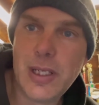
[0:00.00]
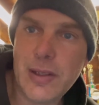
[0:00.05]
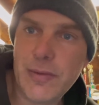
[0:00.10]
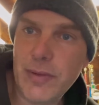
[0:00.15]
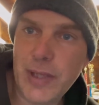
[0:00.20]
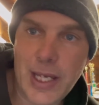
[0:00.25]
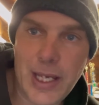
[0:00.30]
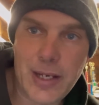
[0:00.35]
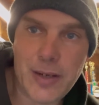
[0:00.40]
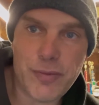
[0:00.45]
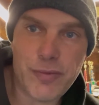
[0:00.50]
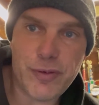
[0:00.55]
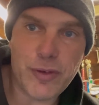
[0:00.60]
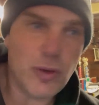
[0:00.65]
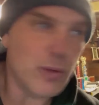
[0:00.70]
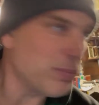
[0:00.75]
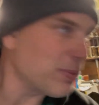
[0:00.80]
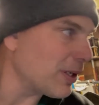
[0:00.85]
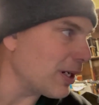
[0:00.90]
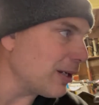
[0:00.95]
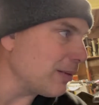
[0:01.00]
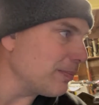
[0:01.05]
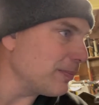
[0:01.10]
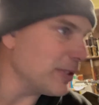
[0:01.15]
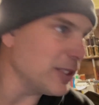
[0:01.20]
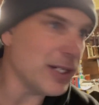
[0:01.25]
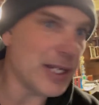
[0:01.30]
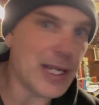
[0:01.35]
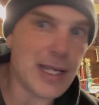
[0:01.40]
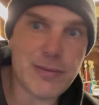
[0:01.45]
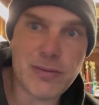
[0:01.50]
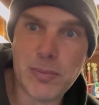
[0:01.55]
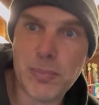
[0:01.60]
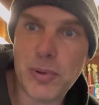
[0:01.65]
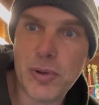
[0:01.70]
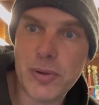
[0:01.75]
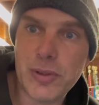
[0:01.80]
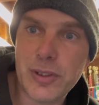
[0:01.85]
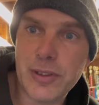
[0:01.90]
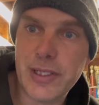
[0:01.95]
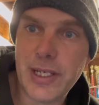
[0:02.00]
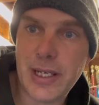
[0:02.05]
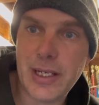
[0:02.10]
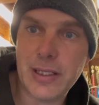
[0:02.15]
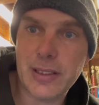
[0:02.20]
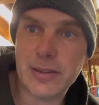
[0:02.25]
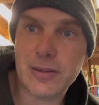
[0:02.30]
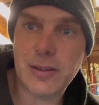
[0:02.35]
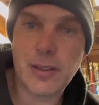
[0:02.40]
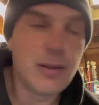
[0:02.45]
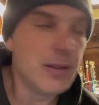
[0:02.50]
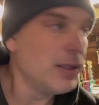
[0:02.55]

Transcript: If you had a fuel problem, you'd have to pull your tank